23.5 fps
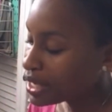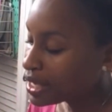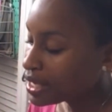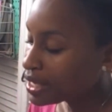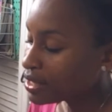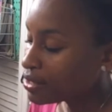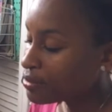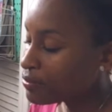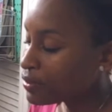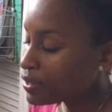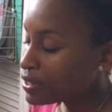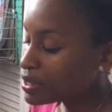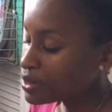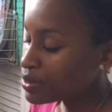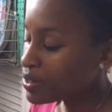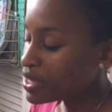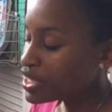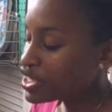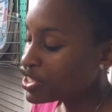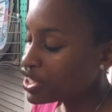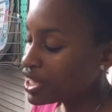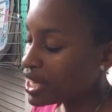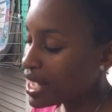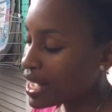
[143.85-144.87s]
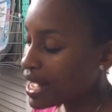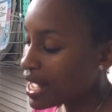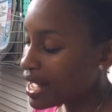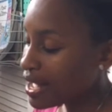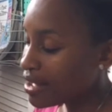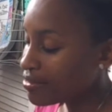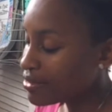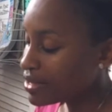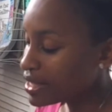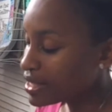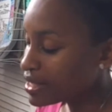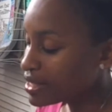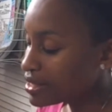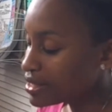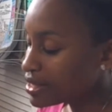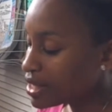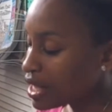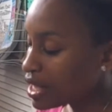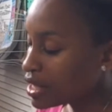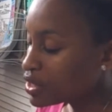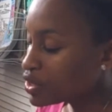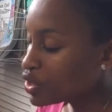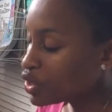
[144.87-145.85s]
The first question I have is,
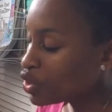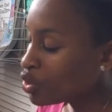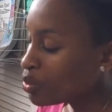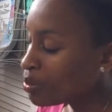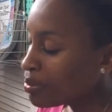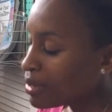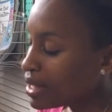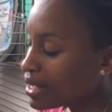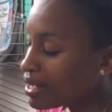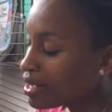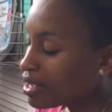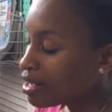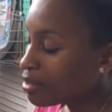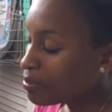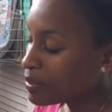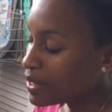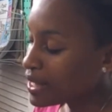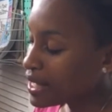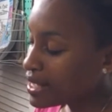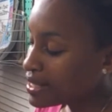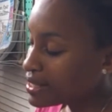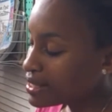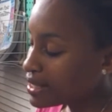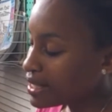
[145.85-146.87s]
do you make cupcakes